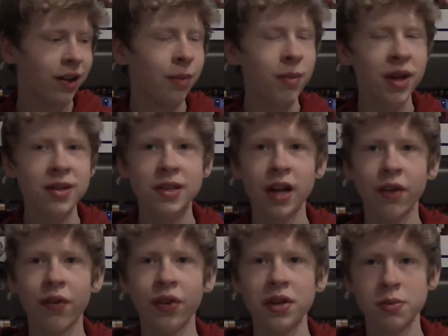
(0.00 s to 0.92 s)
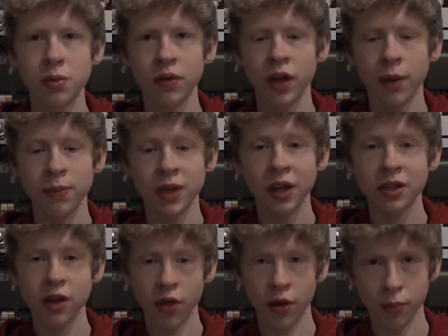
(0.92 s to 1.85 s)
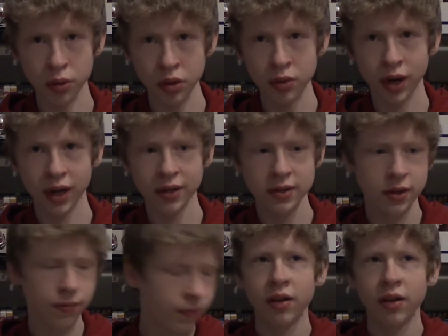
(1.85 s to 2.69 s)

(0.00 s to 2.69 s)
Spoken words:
main stuff of this movie update, the Blu-rays.